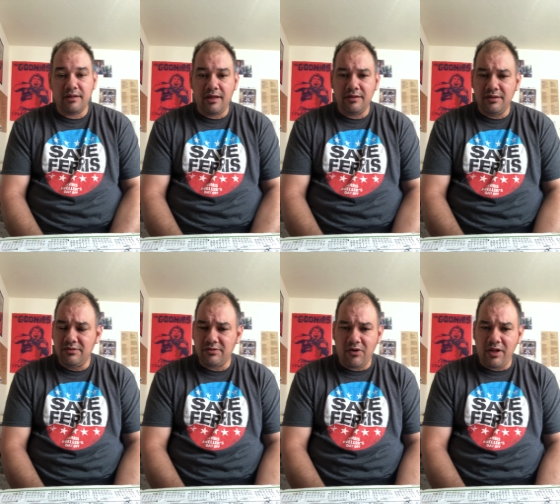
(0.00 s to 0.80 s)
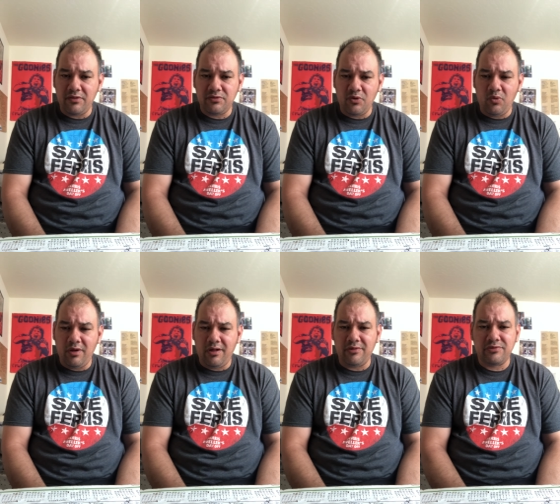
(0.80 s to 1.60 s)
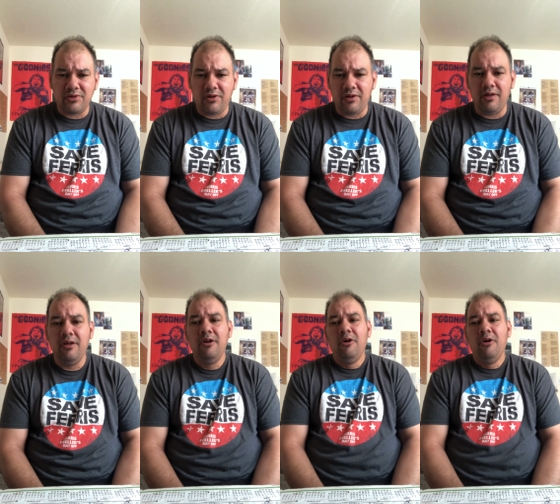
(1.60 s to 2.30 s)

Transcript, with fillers: Uh, didn't start out so well. I saw an